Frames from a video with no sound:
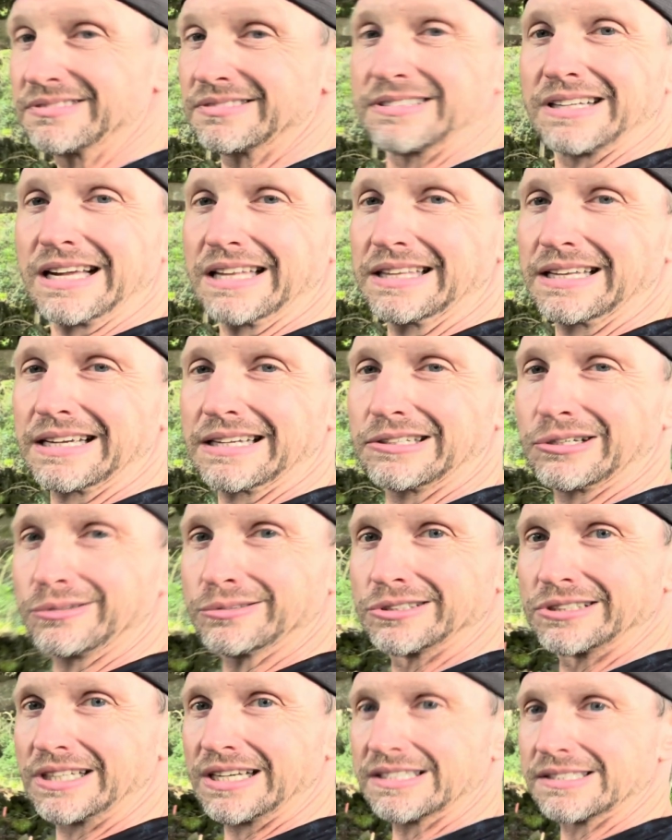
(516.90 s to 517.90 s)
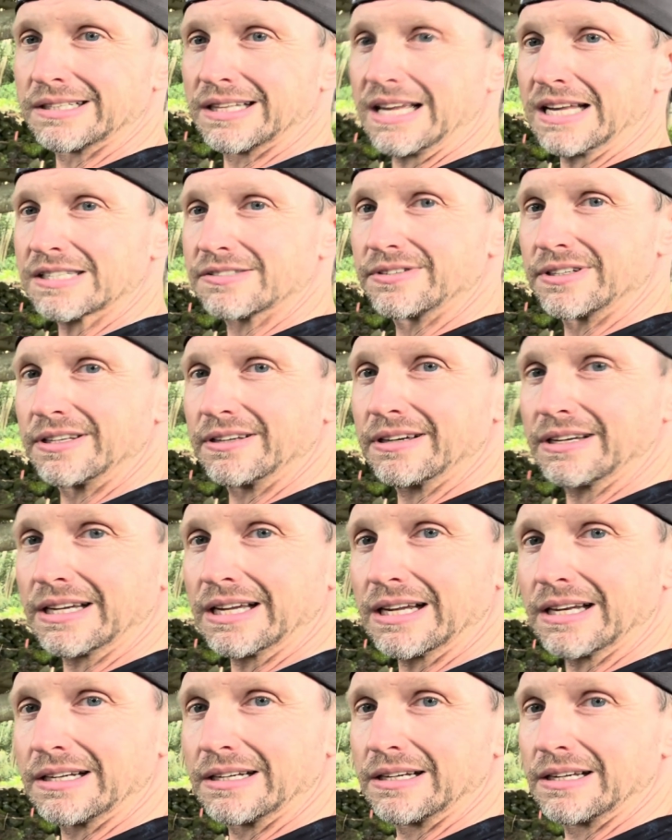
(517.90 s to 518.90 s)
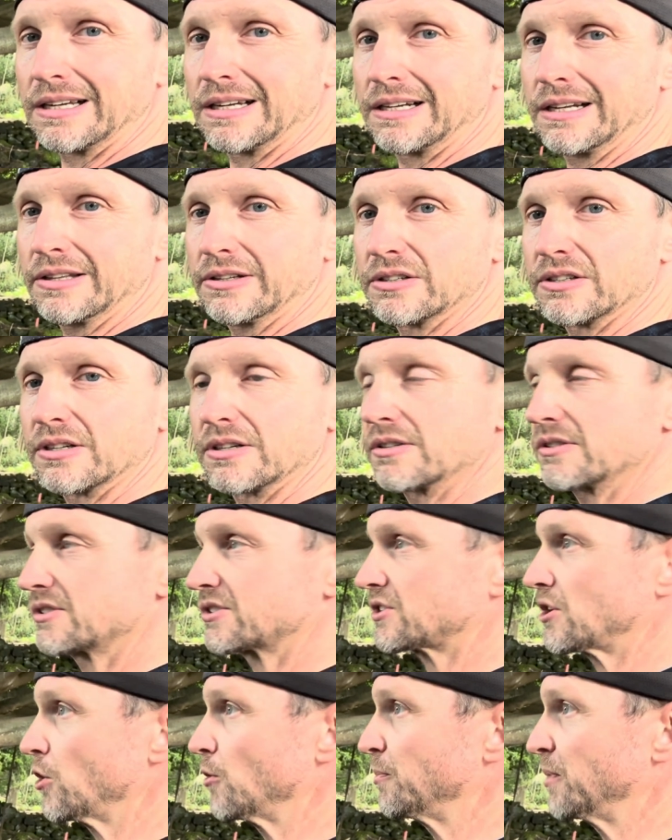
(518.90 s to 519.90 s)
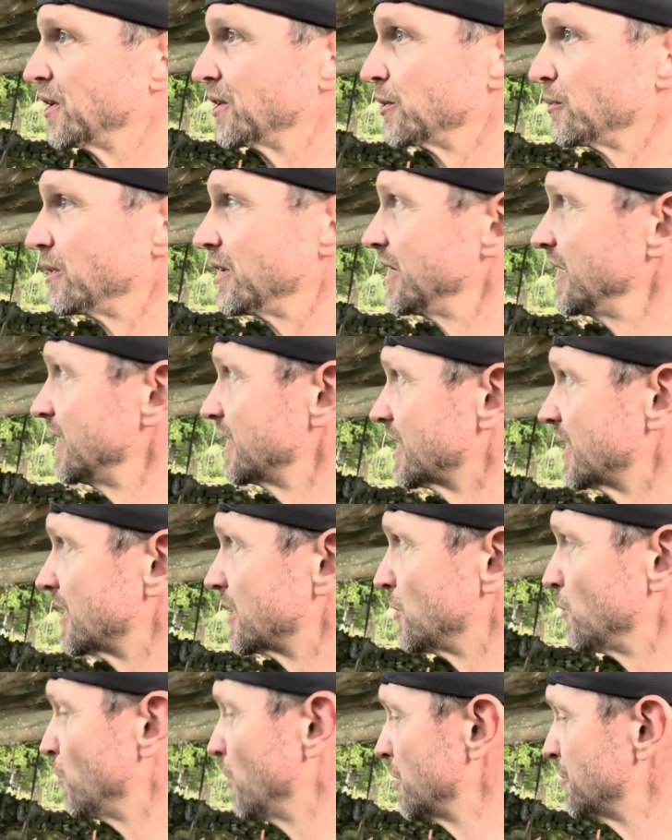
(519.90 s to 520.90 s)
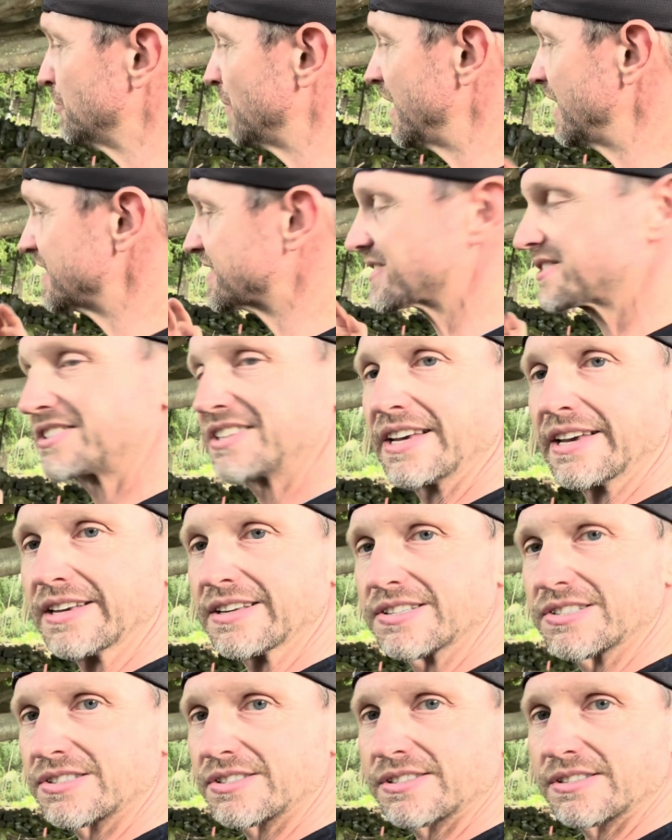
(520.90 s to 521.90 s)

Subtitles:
I think I told you guys in the last video, I got another scope on the way. I got a 1x6.